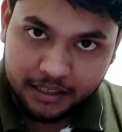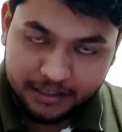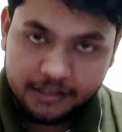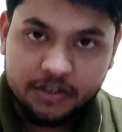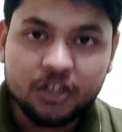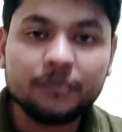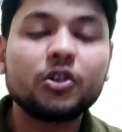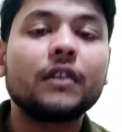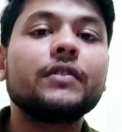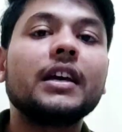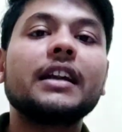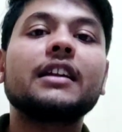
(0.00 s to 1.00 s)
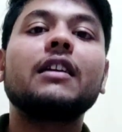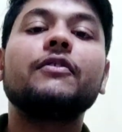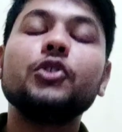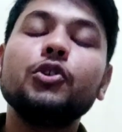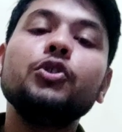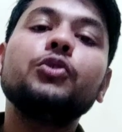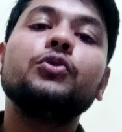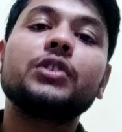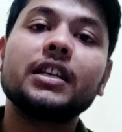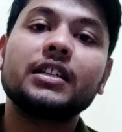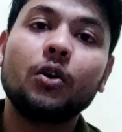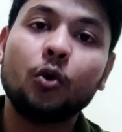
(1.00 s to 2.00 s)
systems of the aircraft. You need to
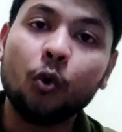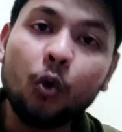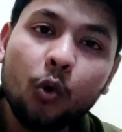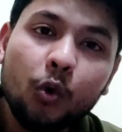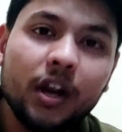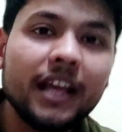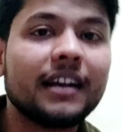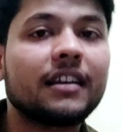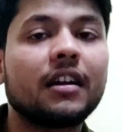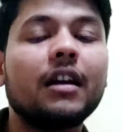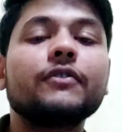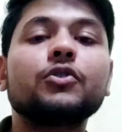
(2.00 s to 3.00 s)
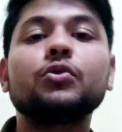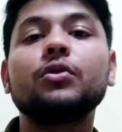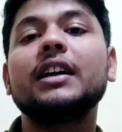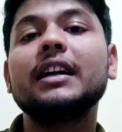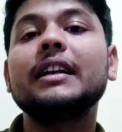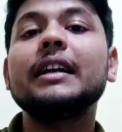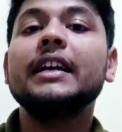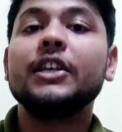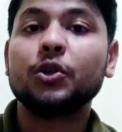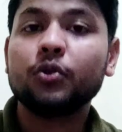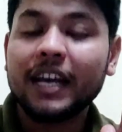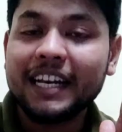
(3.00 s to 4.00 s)
check the whole aircraft so that
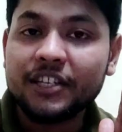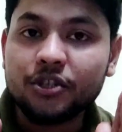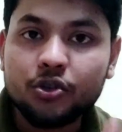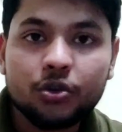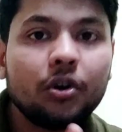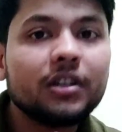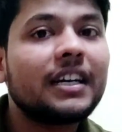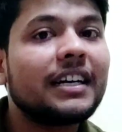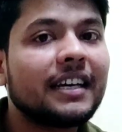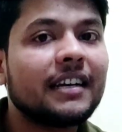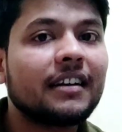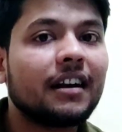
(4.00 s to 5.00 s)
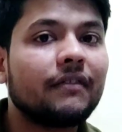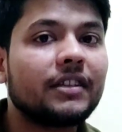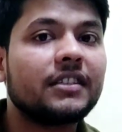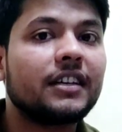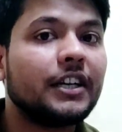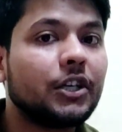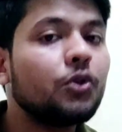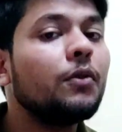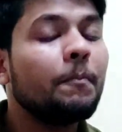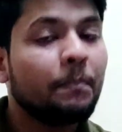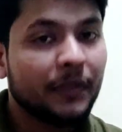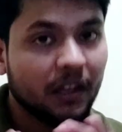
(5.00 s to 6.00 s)
you can ensure that aircraft is ready
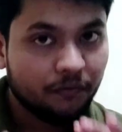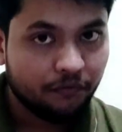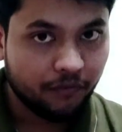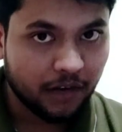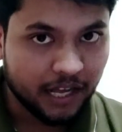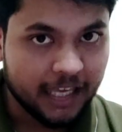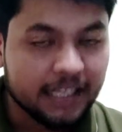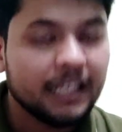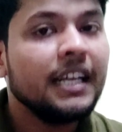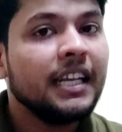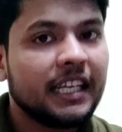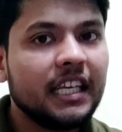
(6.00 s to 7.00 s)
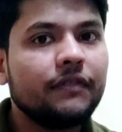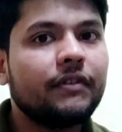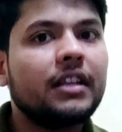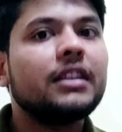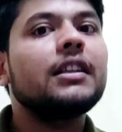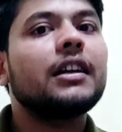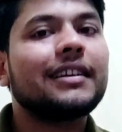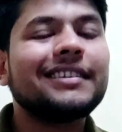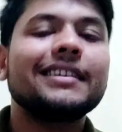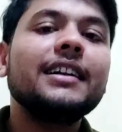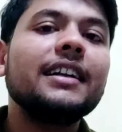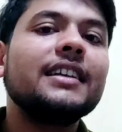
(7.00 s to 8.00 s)
to fly. Even the
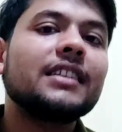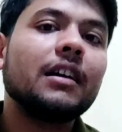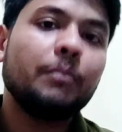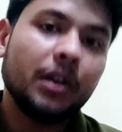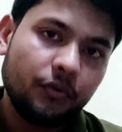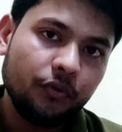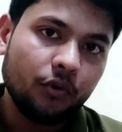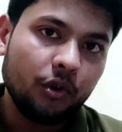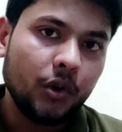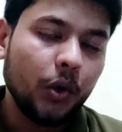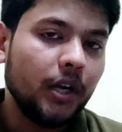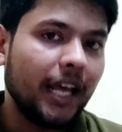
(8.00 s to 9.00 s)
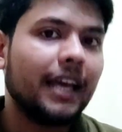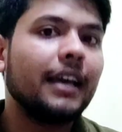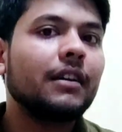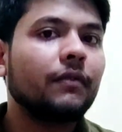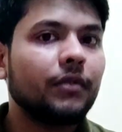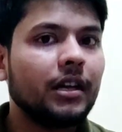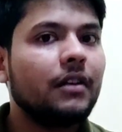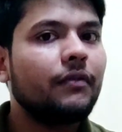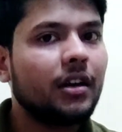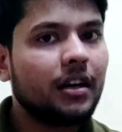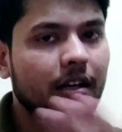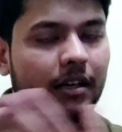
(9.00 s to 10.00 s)
recent example, if you want to take, when
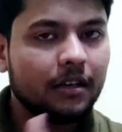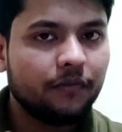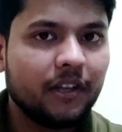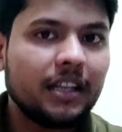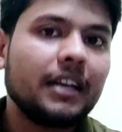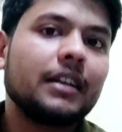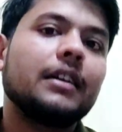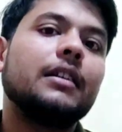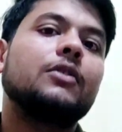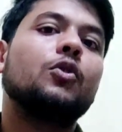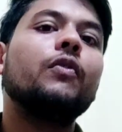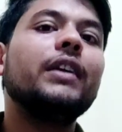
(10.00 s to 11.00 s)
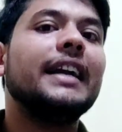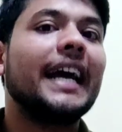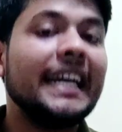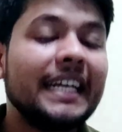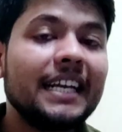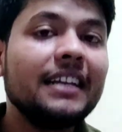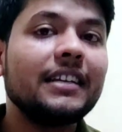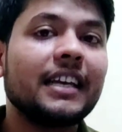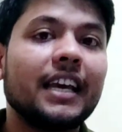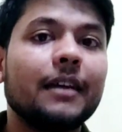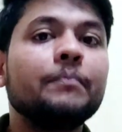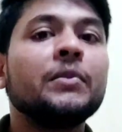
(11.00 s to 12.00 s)
COVID-19
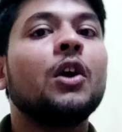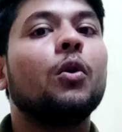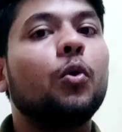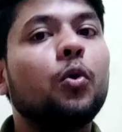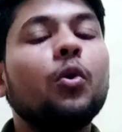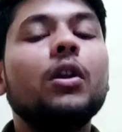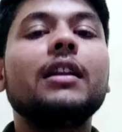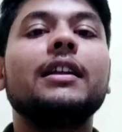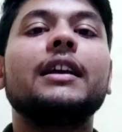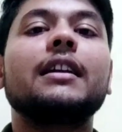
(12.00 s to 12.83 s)
came, whole